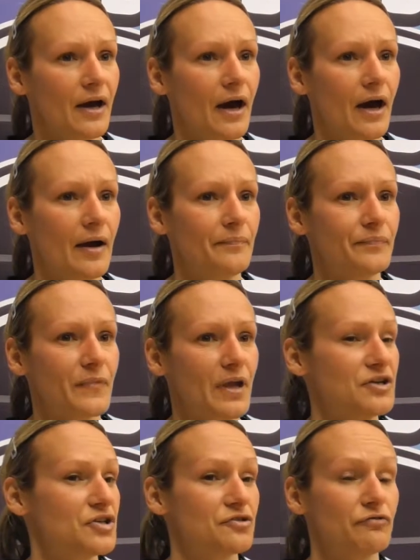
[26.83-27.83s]

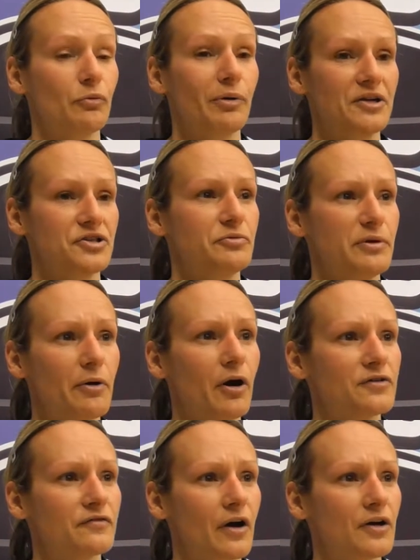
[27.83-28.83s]
It's just a real pleasure to be
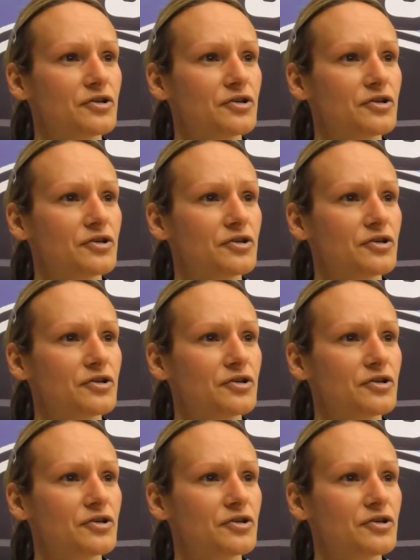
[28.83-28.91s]
part of that.